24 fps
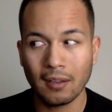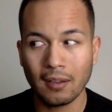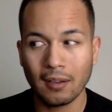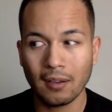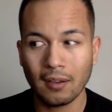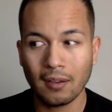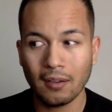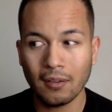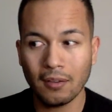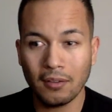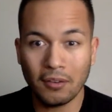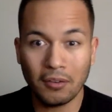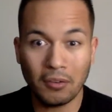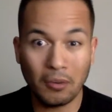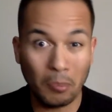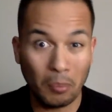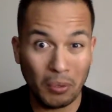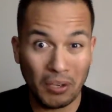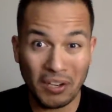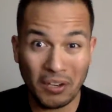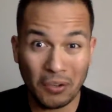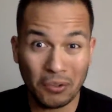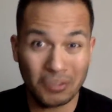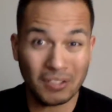
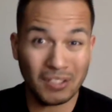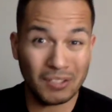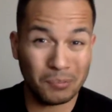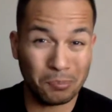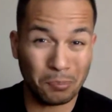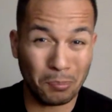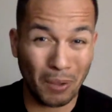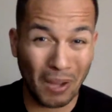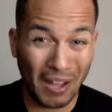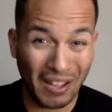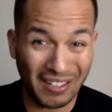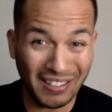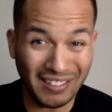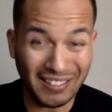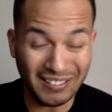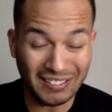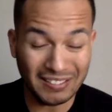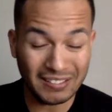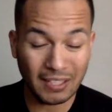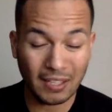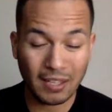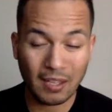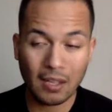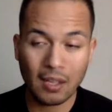nobody else has bought it,
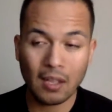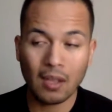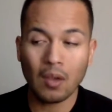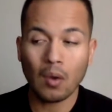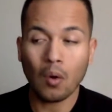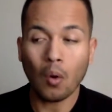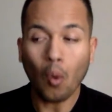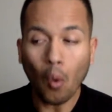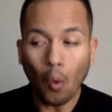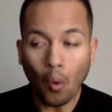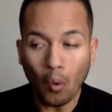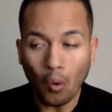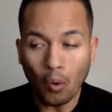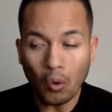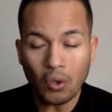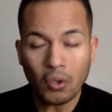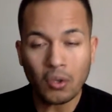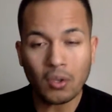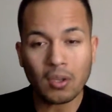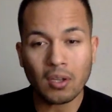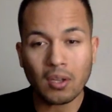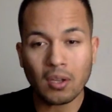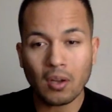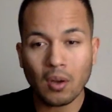or
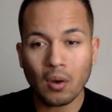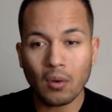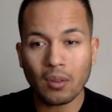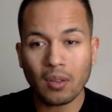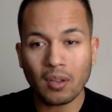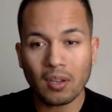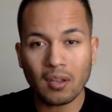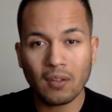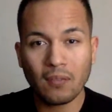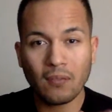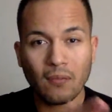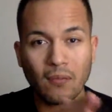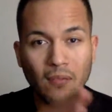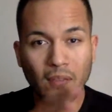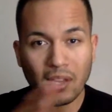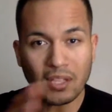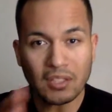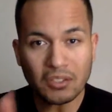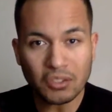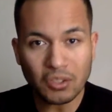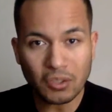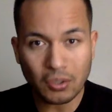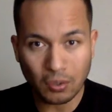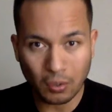you can go the
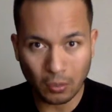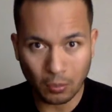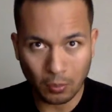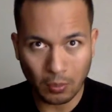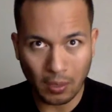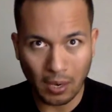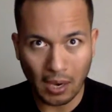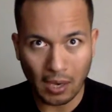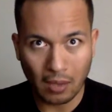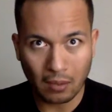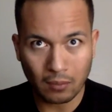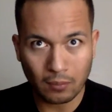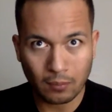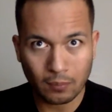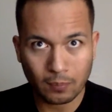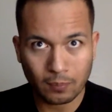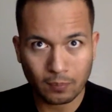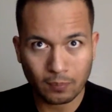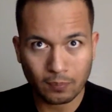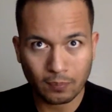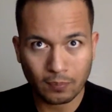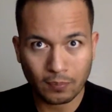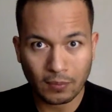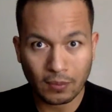conventional route.
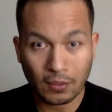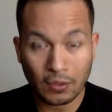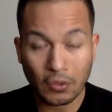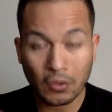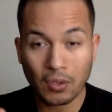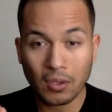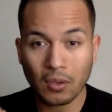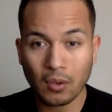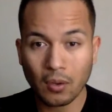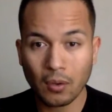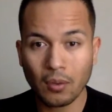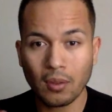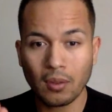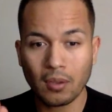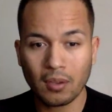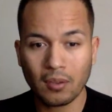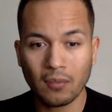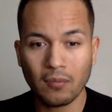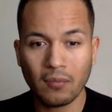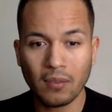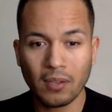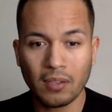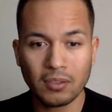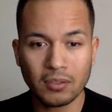You can go the
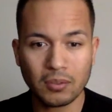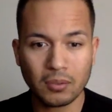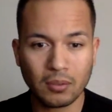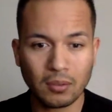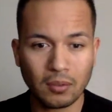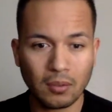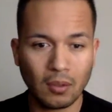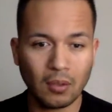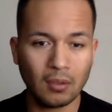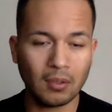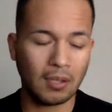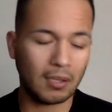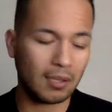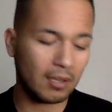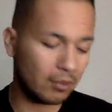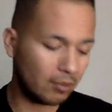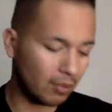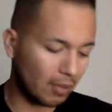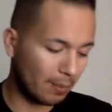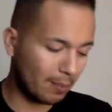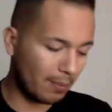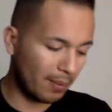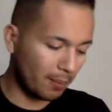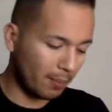convention. Hold on, I
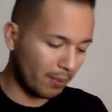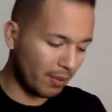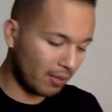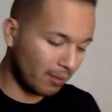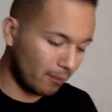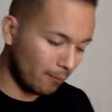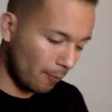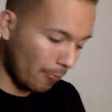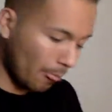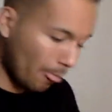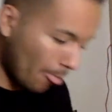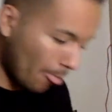dropped my pen.